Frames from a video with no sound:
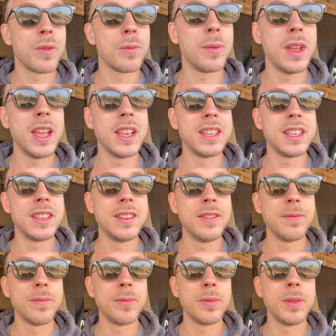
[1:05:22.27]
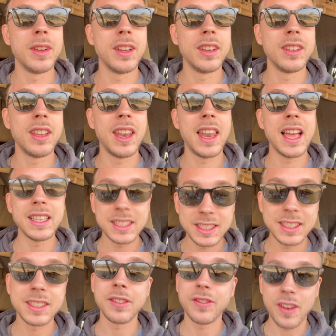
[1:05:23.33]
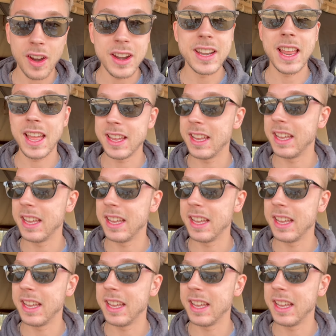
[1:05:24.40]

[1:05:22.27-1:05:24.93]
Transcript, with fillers: We day. We, the last safari day,